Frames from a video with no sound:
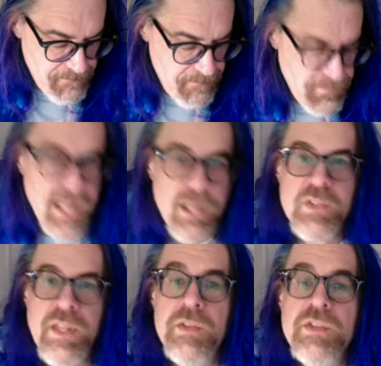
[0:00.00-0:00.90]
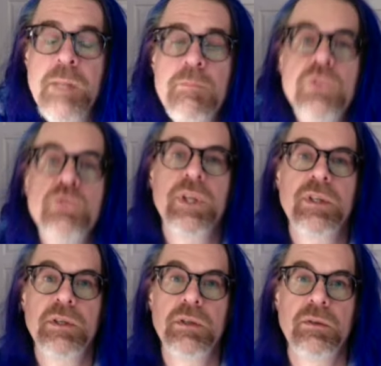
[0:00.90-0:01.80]
They sentenced him to drink
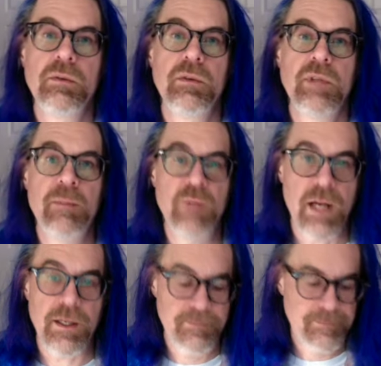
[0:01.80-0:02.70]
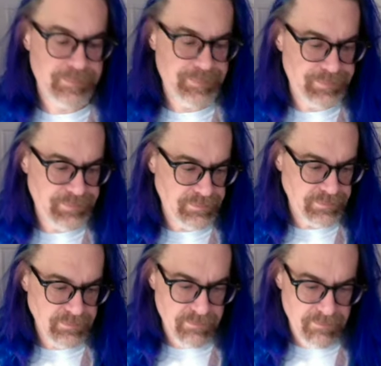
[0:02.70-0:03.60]
hemlock,
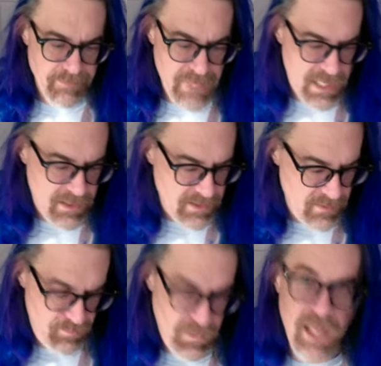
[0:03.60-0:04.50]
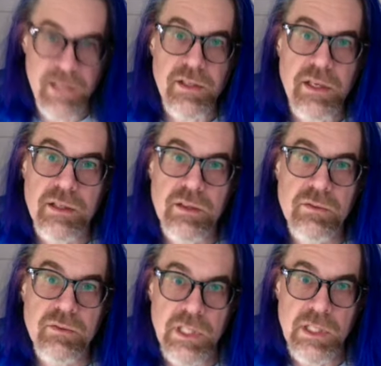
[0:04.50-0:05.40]
and
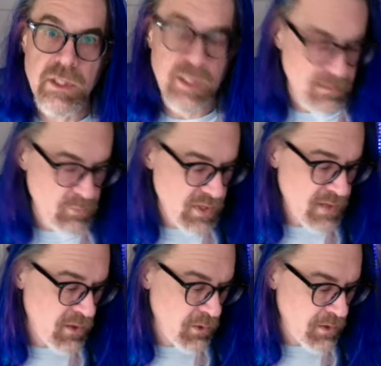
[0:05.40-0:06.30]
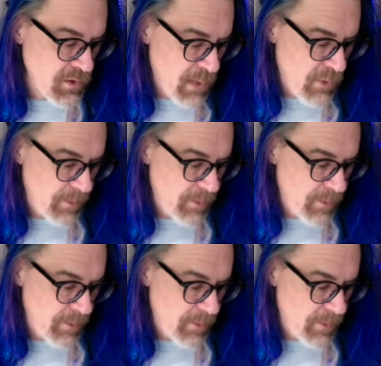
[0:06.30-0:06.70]
he was executed in that way.